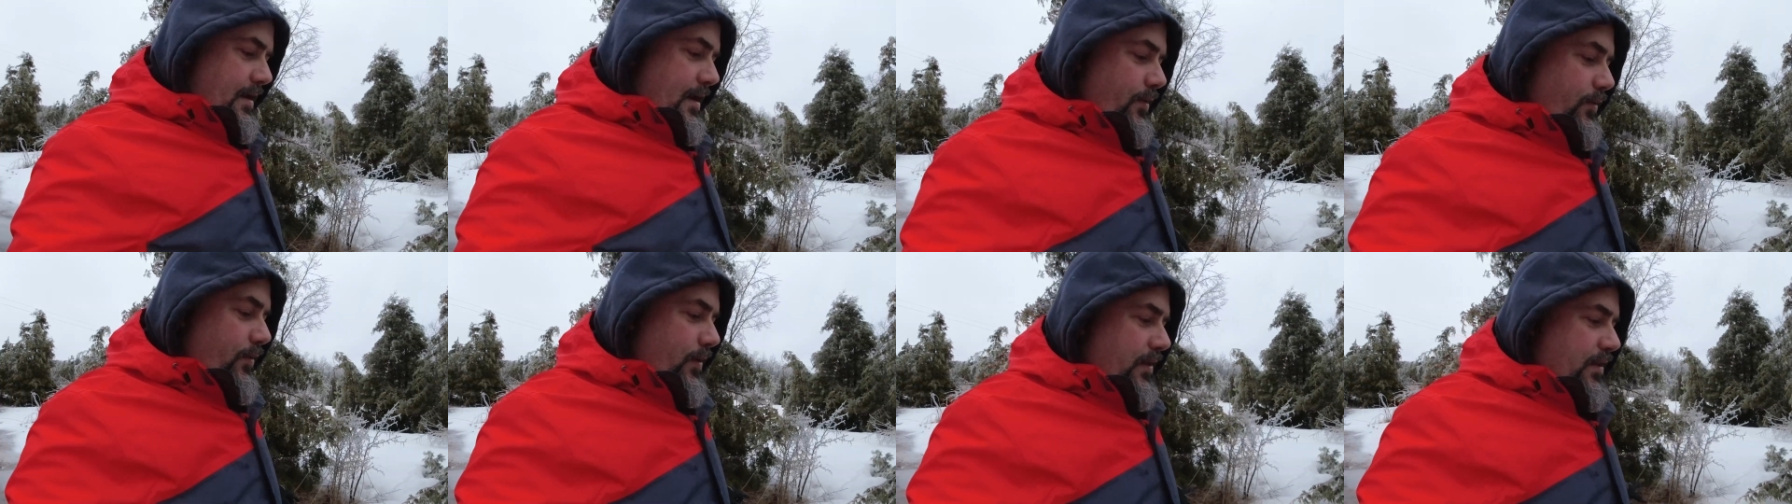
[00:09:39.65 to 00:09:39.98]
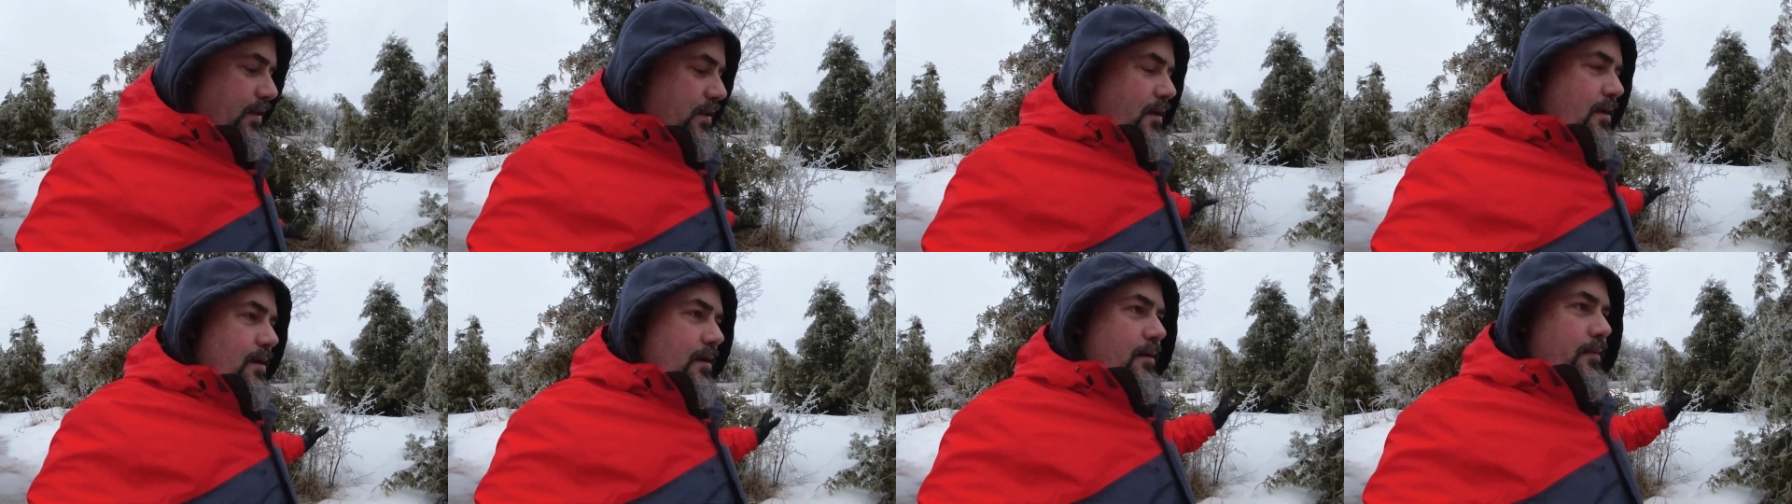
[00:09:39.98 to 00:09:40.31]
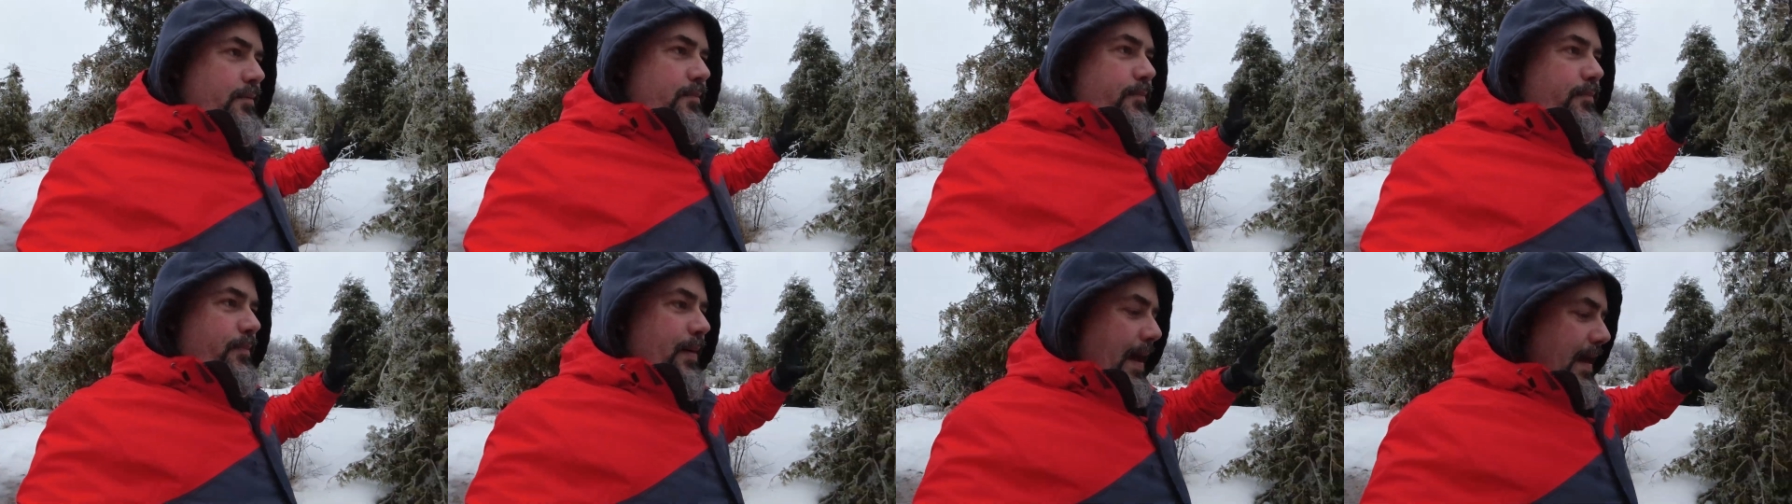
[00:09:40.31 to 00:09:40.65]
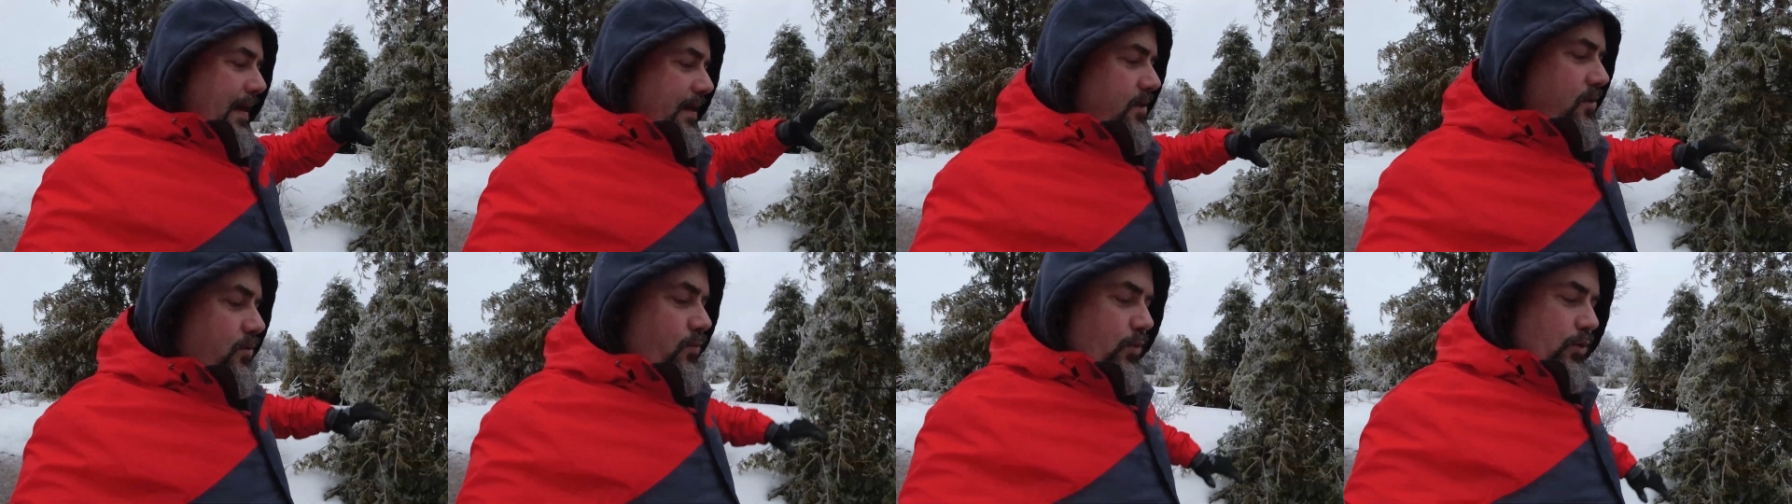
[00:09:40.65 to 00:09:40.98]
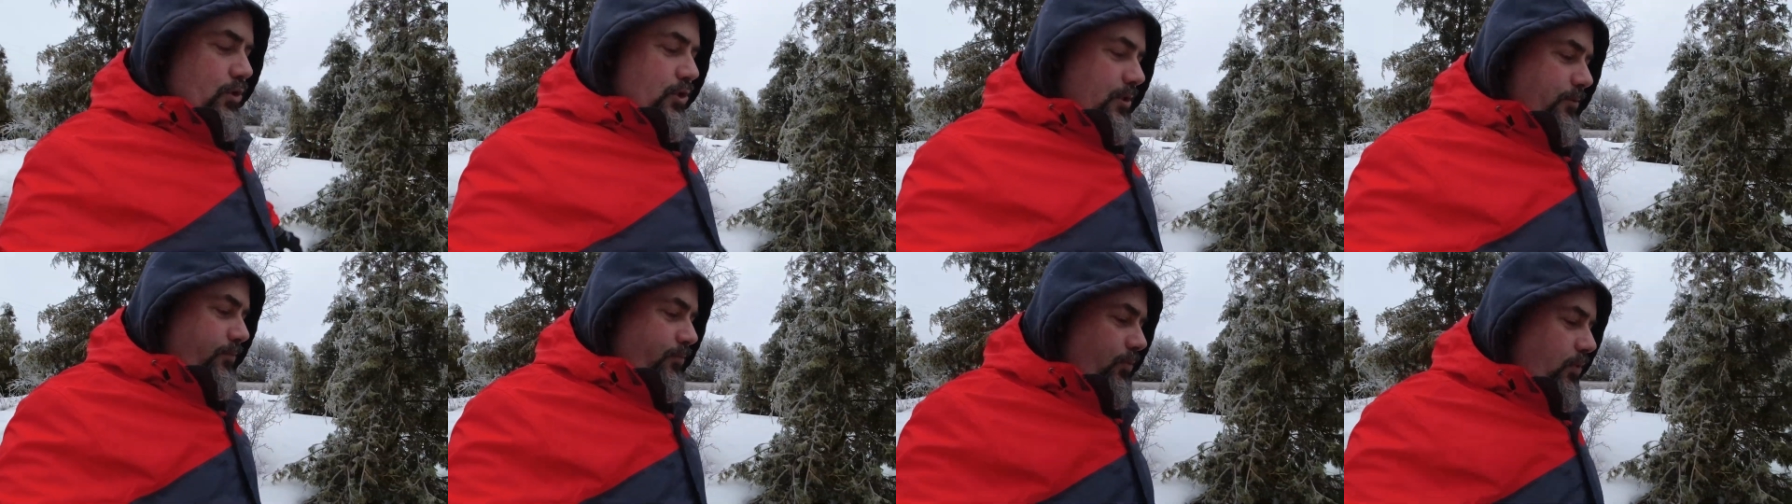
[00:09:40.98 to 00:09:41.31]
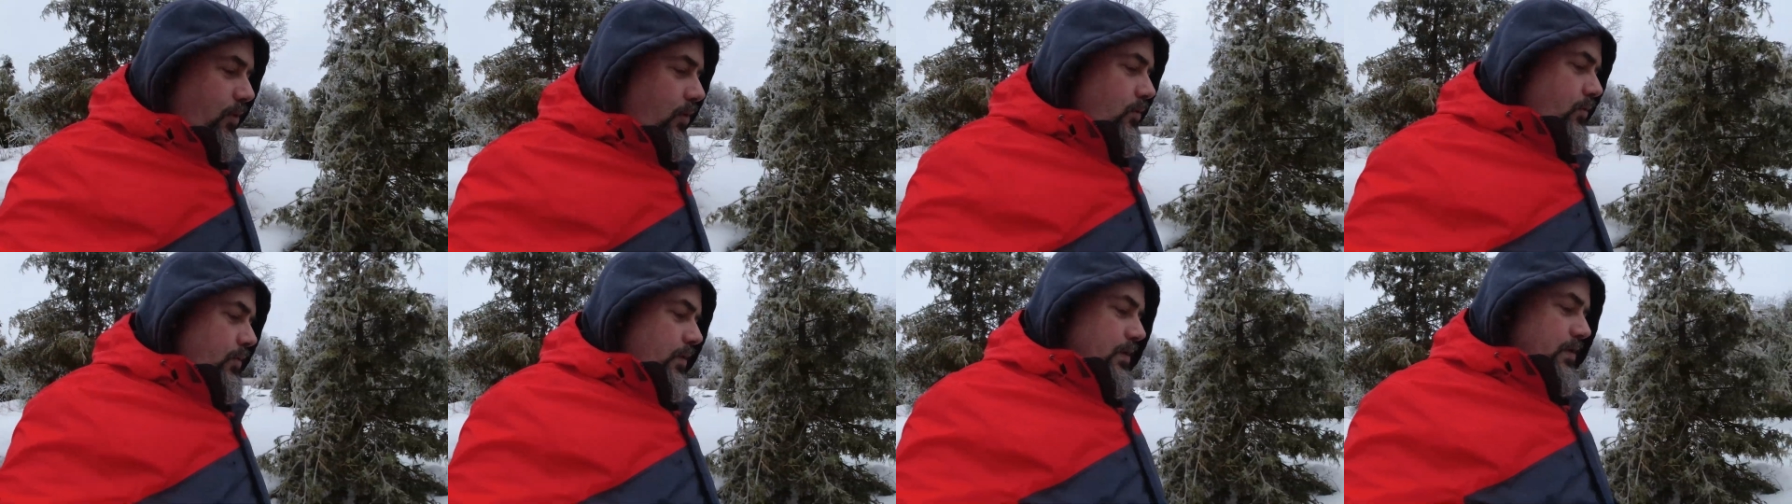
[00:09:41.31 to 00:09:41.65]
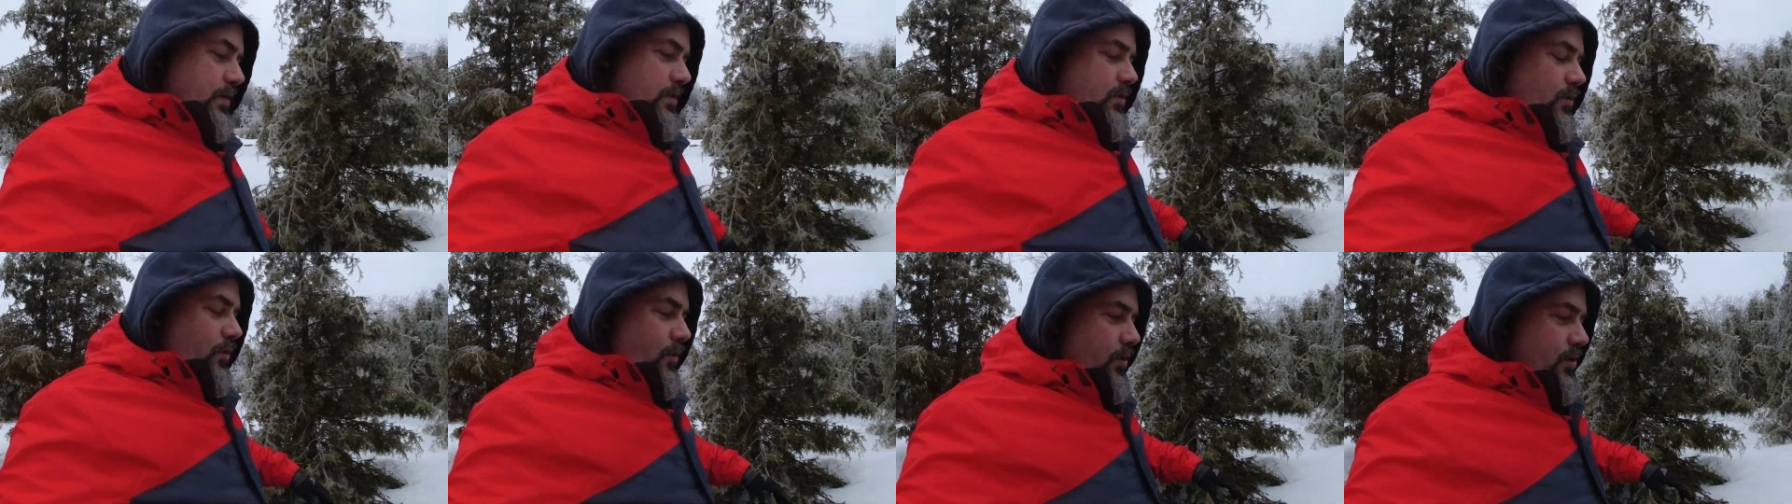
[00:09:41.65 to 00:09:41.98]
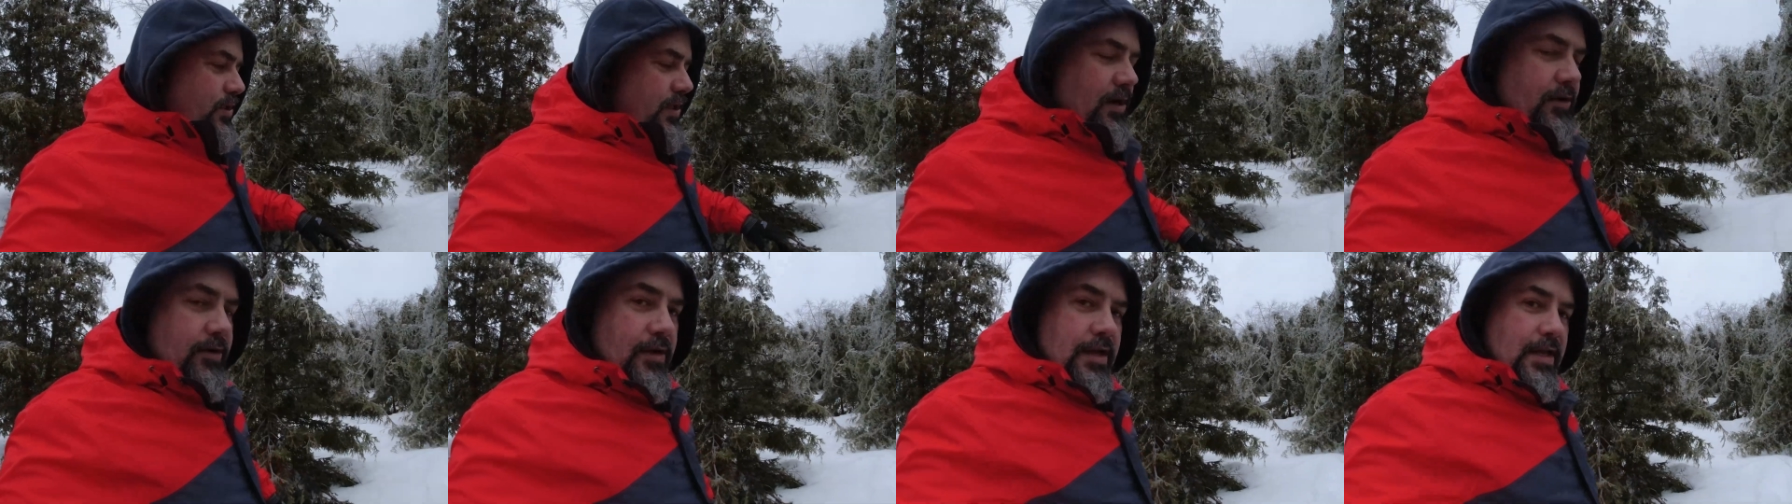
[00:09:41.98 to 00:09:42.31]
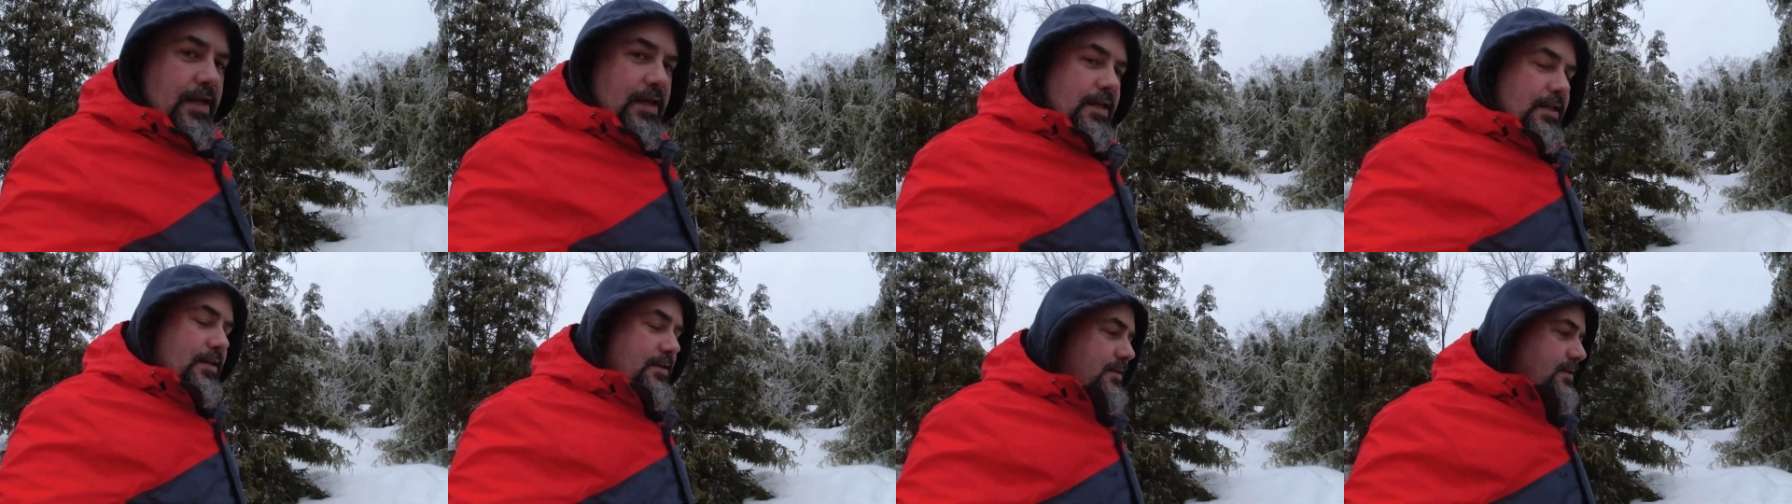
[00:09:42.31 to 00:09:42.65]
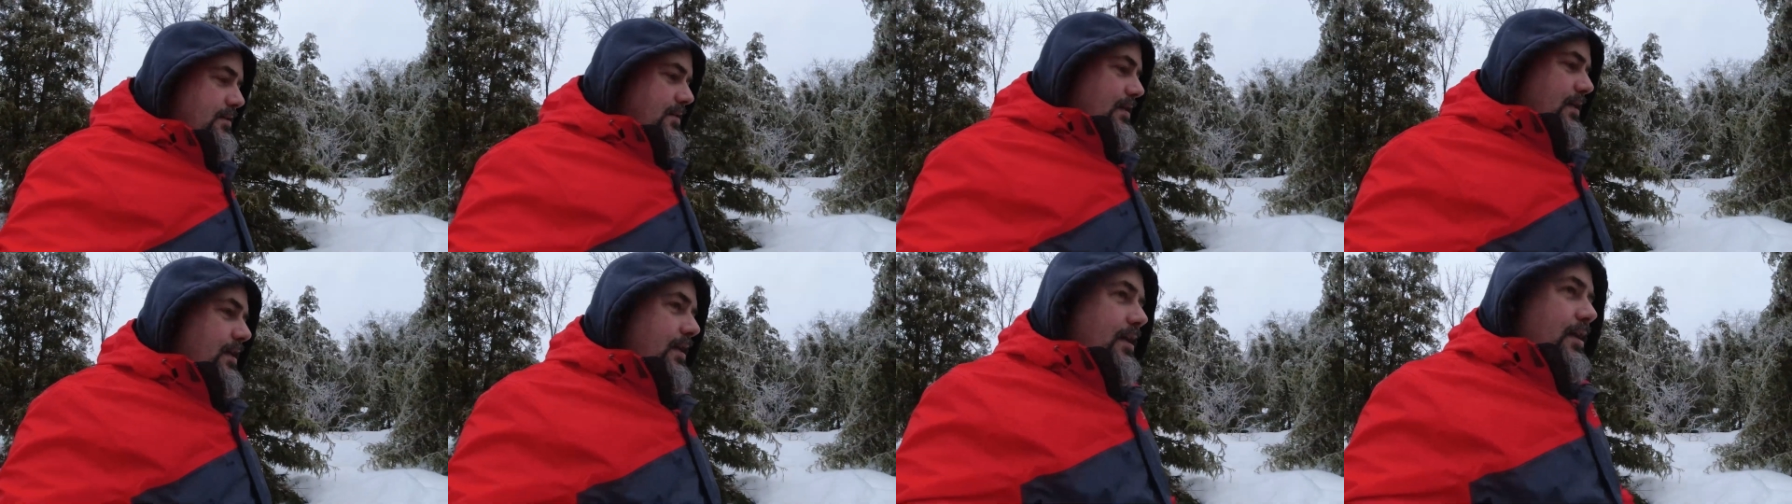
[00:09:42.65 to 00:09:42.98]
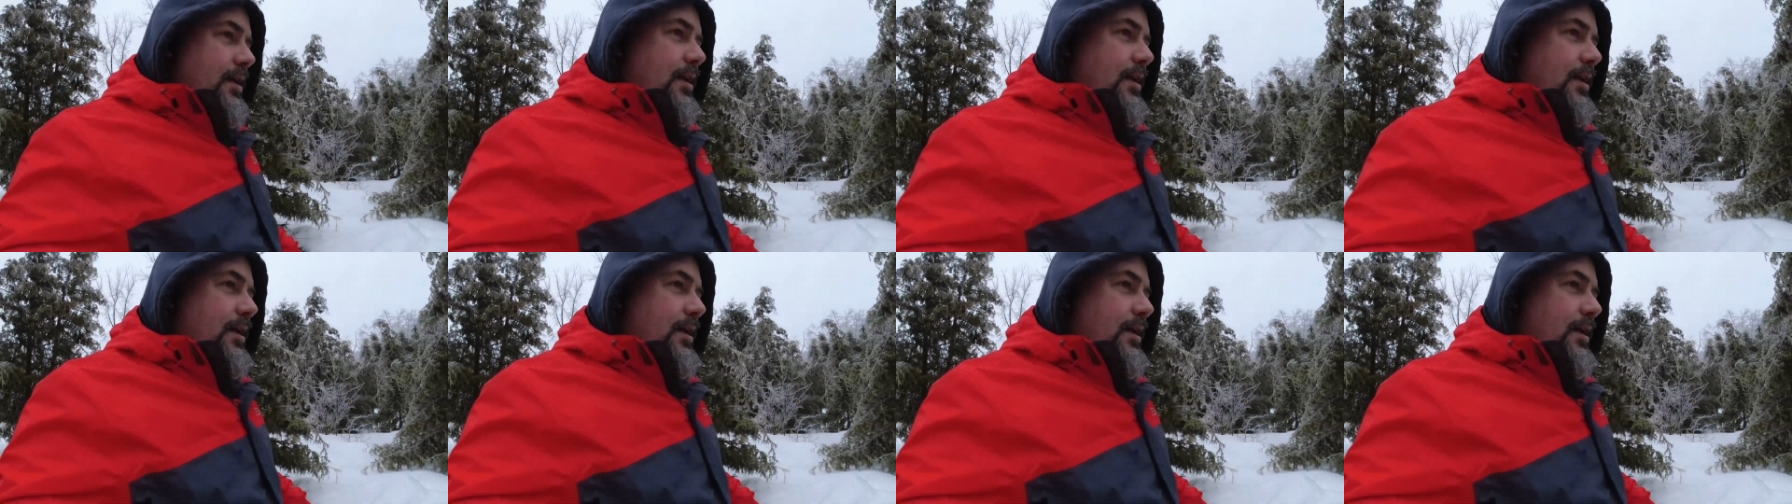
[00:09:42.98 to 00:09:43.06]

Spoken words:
Now we're at the back of the Woodchip Road where the storage area is,